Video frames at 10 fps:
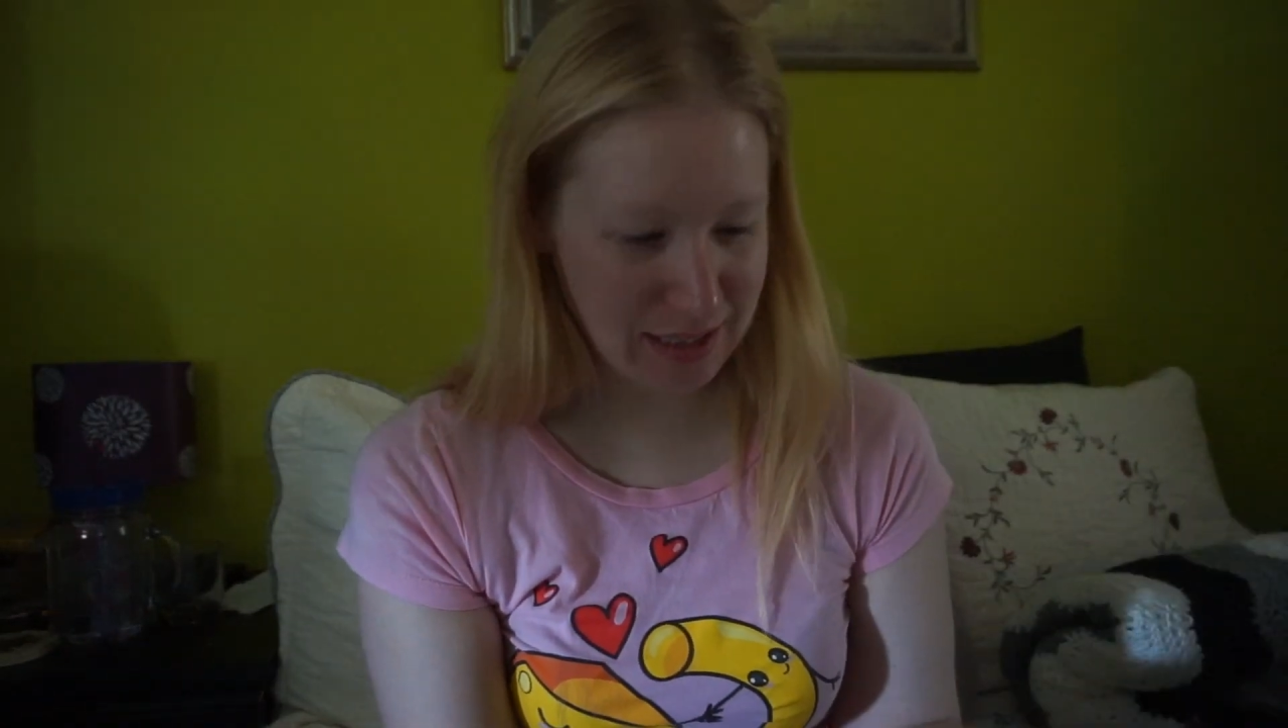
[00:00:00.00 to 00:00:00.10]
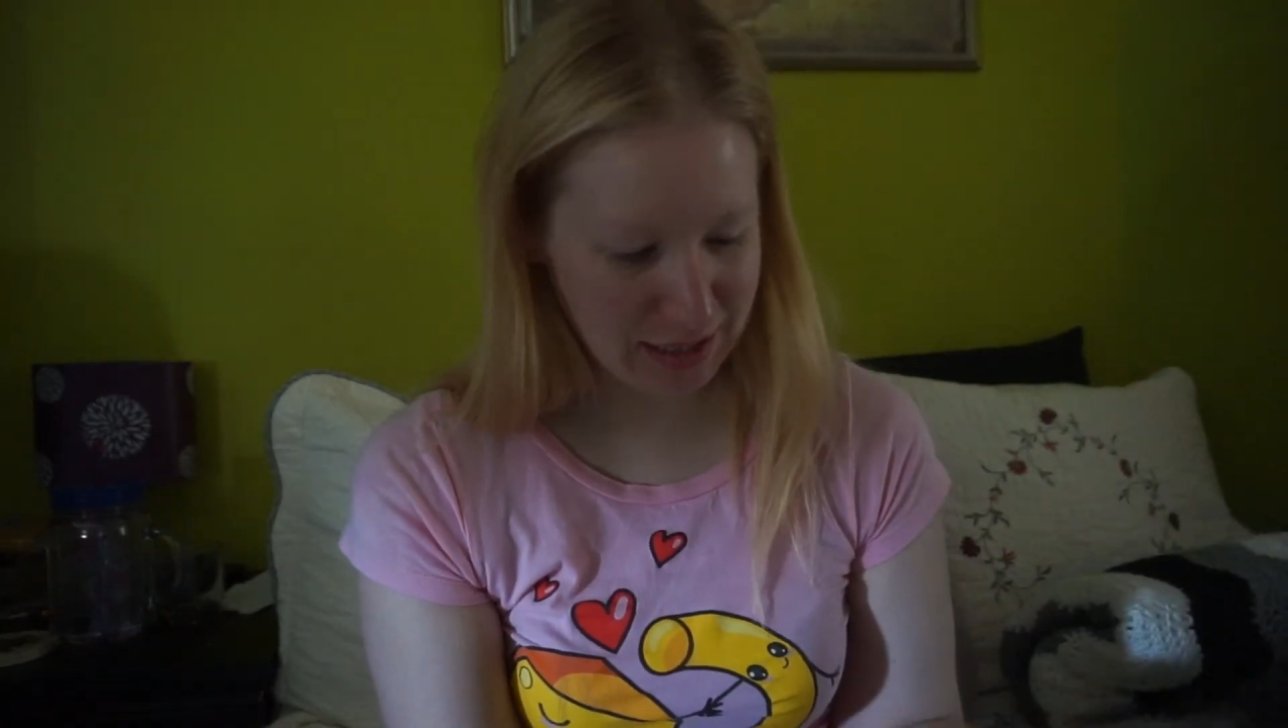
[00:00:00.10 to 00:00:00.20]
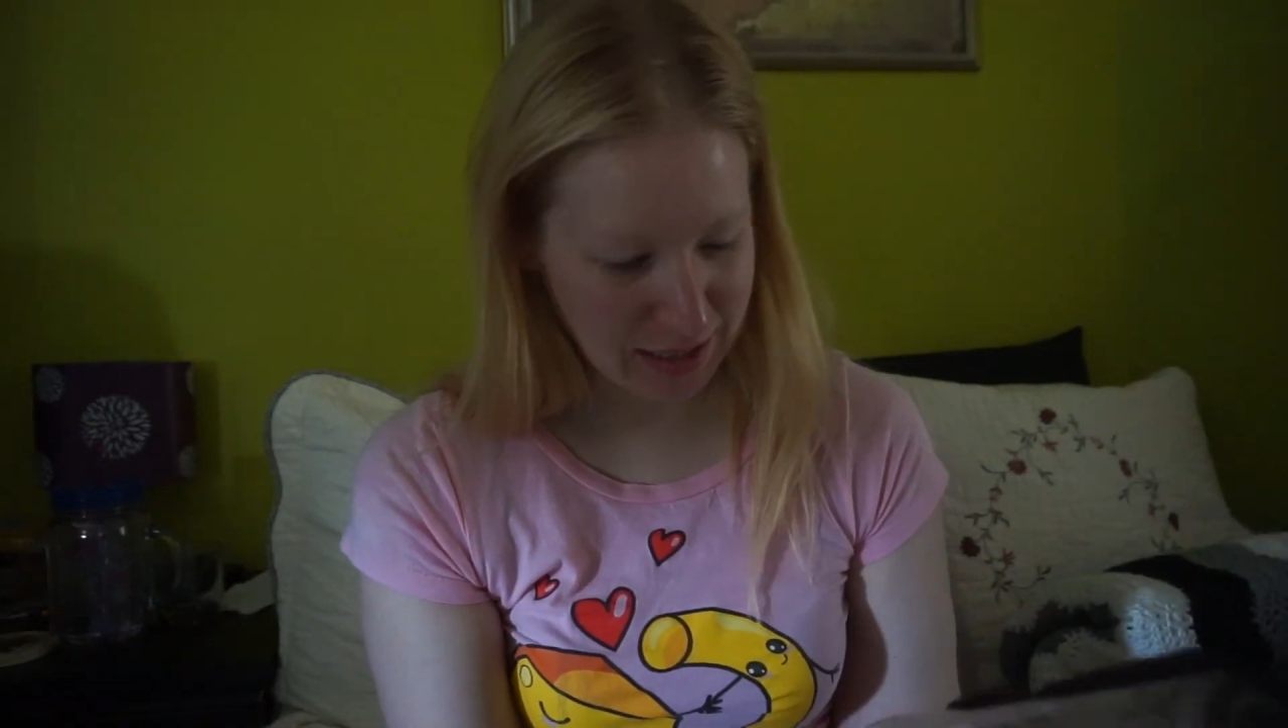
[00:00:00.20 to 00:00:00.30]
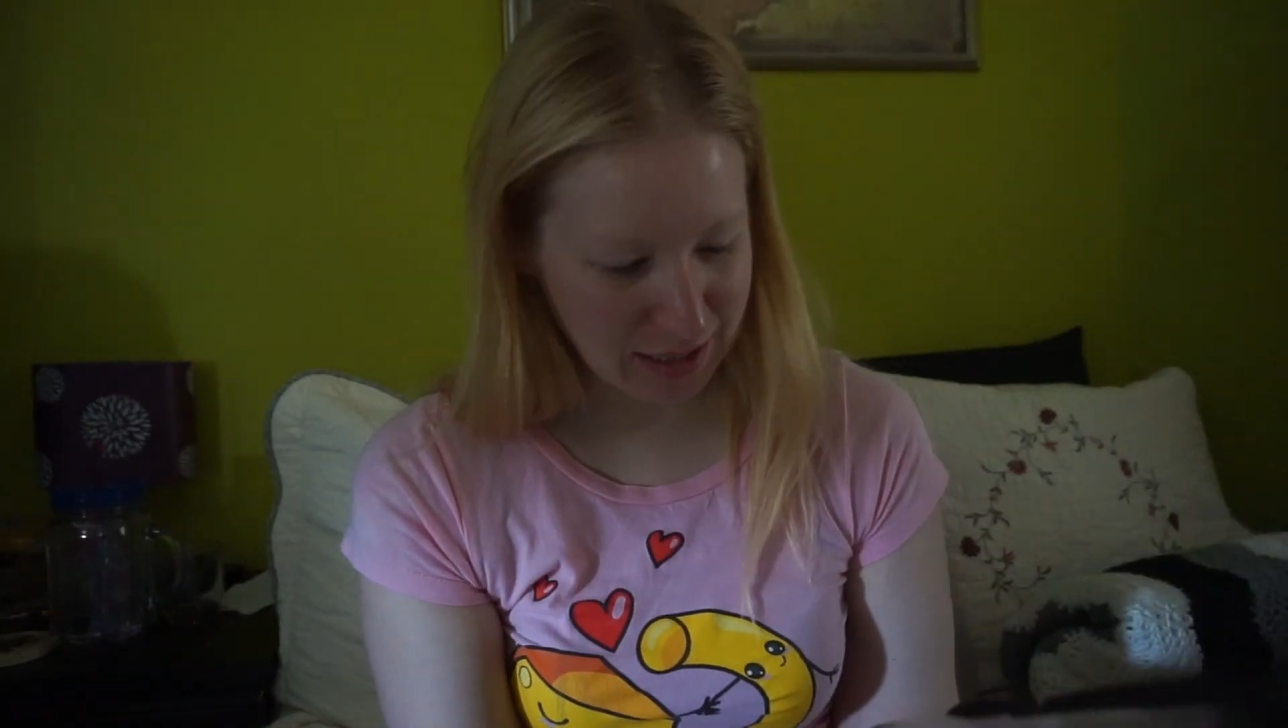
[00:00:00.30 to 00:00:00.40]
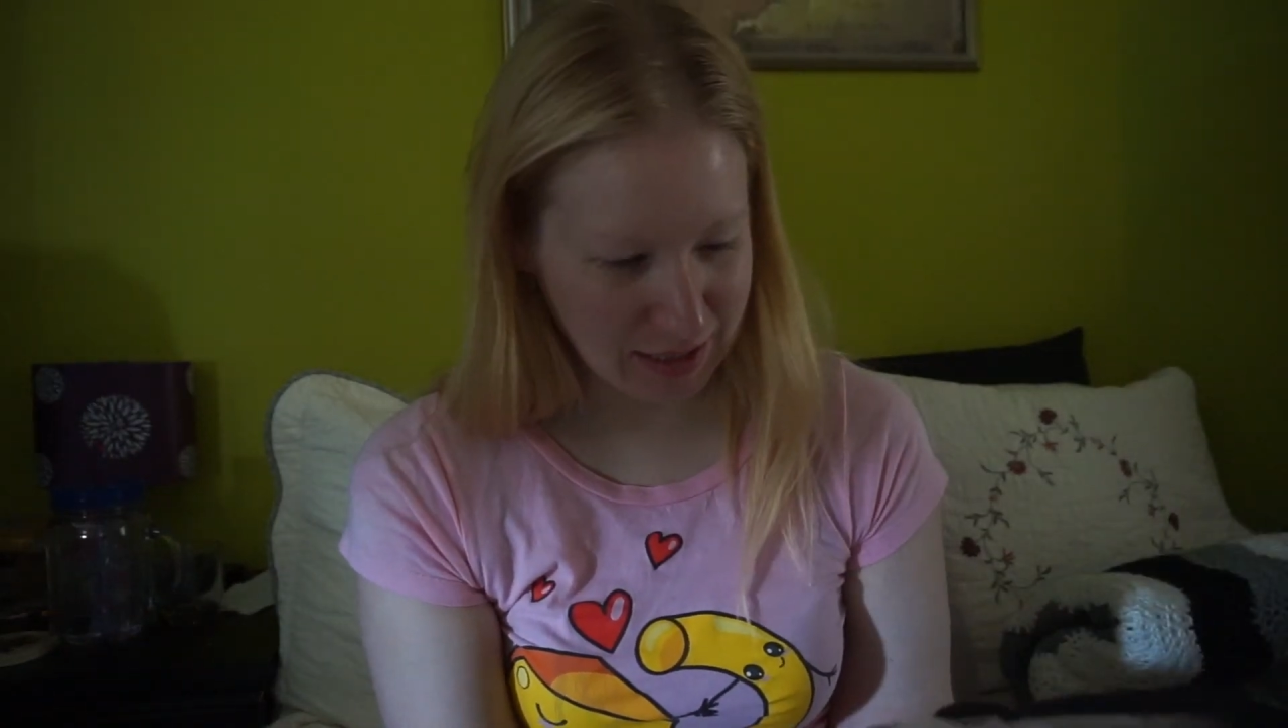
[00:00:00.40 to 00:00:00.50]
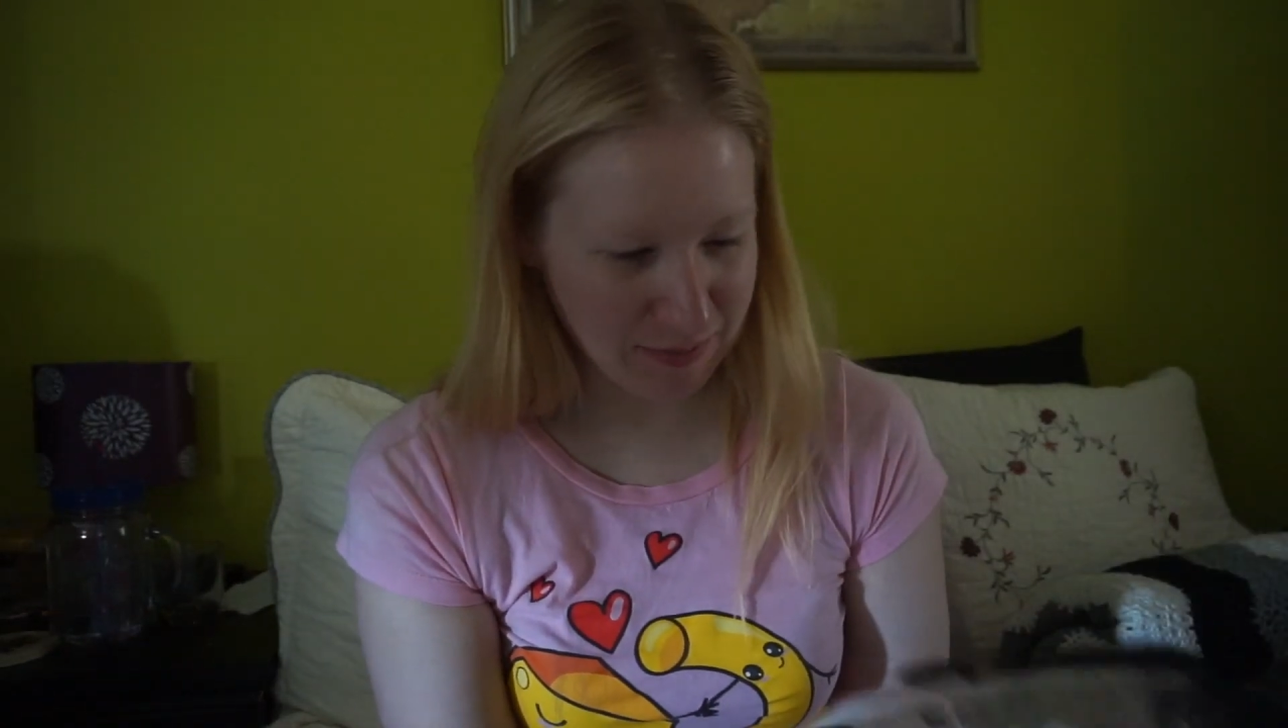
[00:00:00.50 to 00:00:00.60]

like, I